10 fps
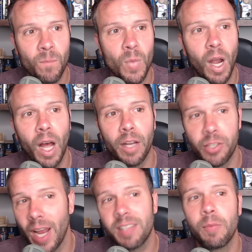Uh,
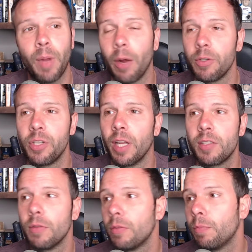Jackson Powers
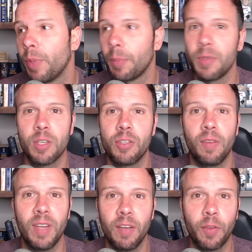Johnson, big position of
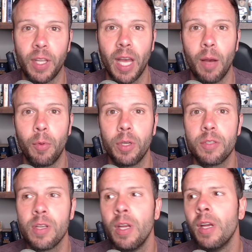need for the
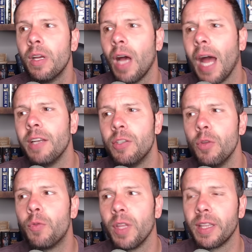Cowboys. I do
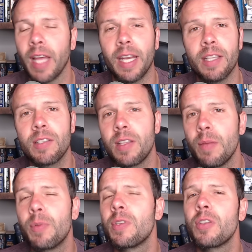think that is the
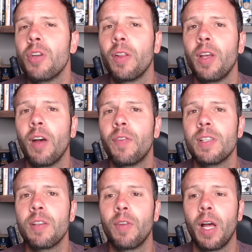position on the
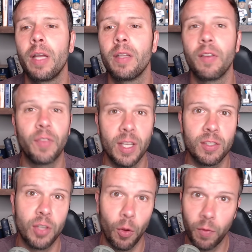offensive line that if things
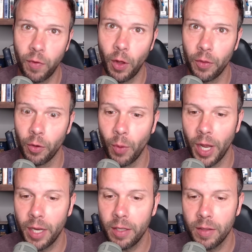don't fall their
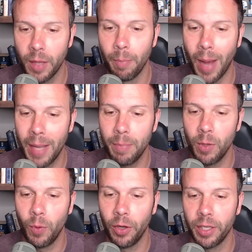way, they might be
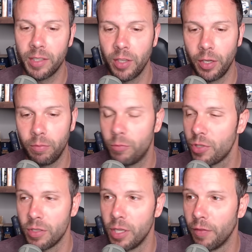willing to
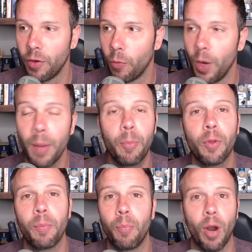just give it a rip
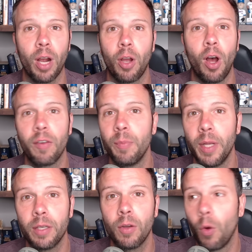with Brock
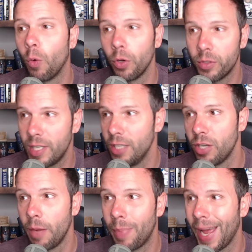Hoffman or
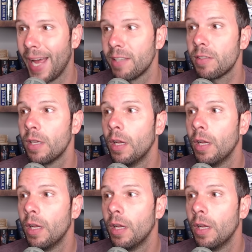TJ Bass